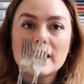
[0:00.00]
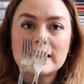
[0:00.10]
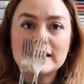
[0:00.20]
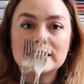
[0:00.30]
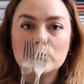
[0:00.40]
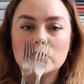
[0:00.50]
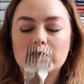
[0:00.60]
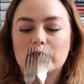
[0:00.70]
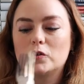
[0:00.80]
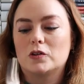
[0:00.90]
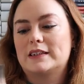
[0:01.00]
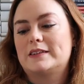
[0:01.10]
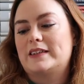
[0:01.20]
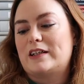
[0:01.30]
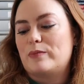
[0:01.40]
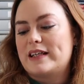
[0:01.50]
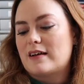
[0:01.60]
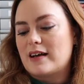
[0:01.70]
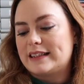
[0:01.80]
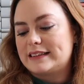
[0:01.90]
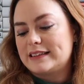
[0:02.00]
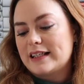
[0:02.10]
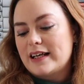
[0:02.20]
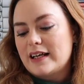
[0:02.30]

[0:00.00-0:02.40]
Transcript: They're small forks, so they'll be nice